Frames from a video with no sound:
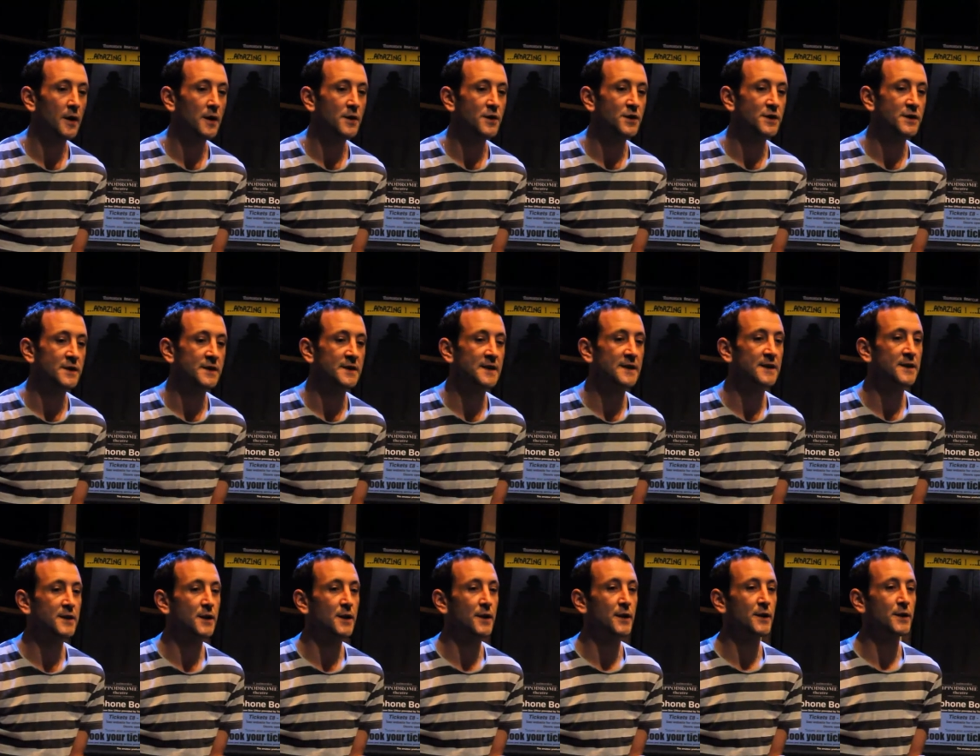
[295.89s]
she
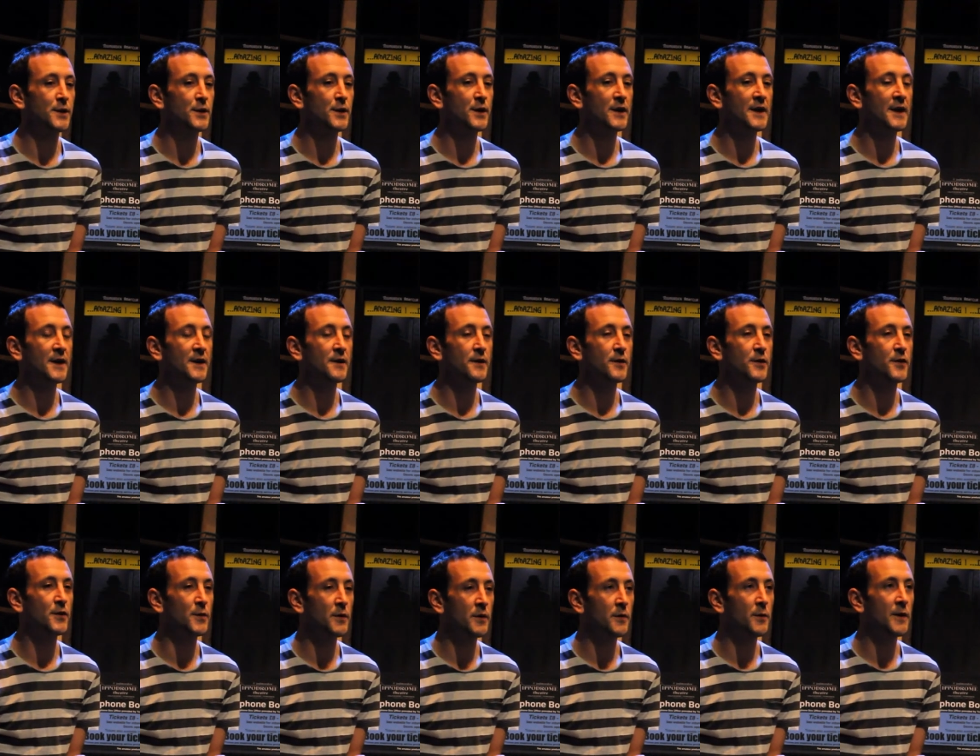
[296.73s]
said, you can
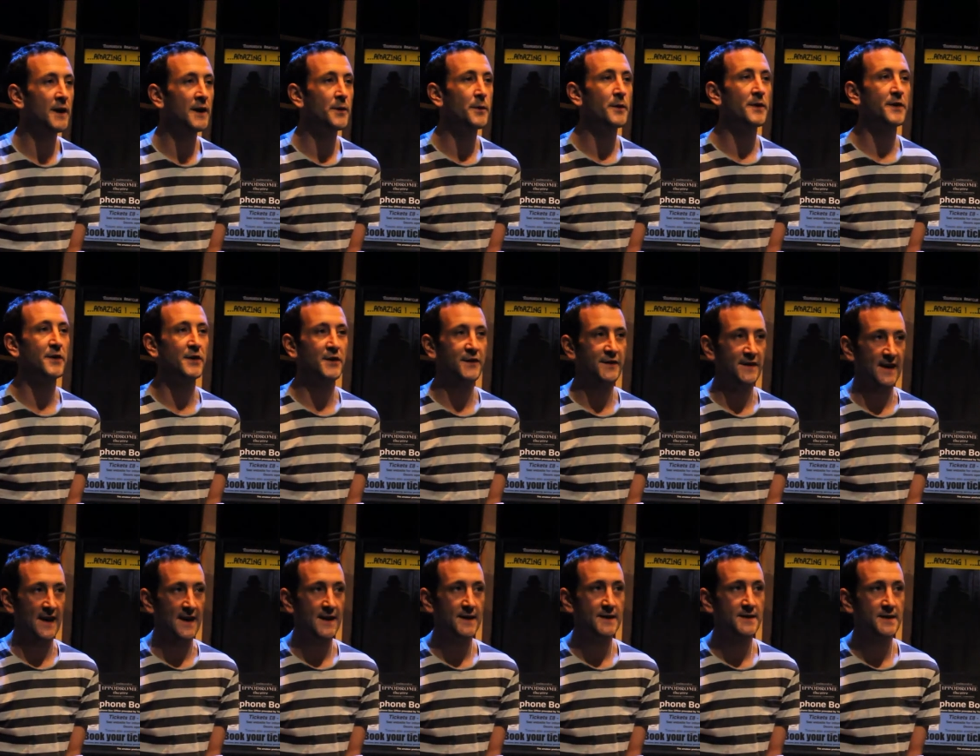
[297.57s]
do away with your
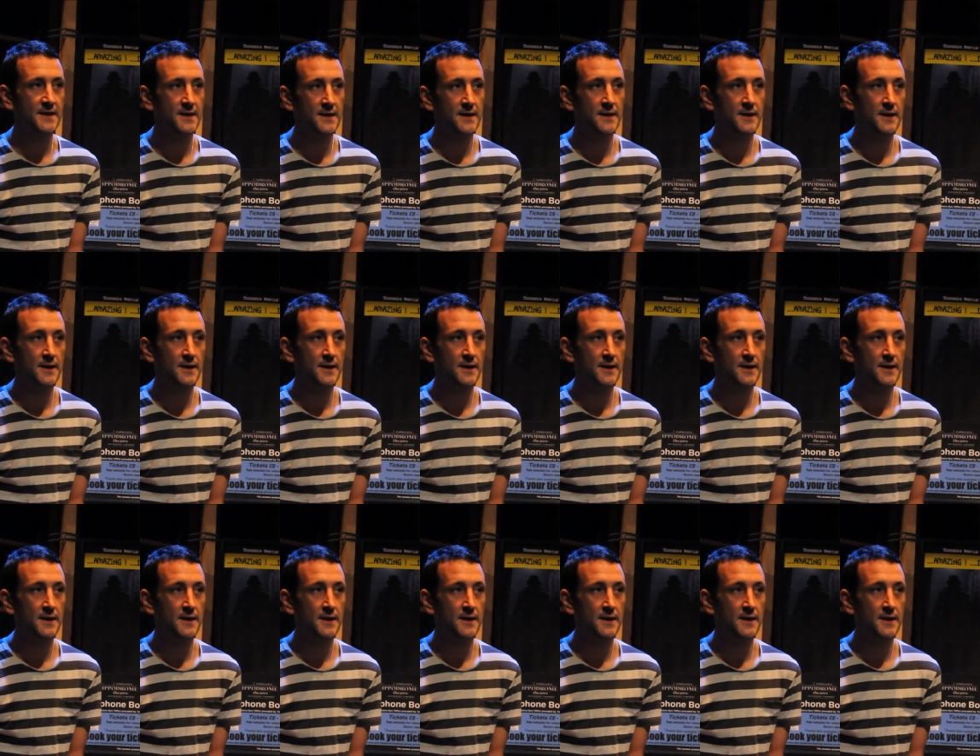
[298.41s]
set,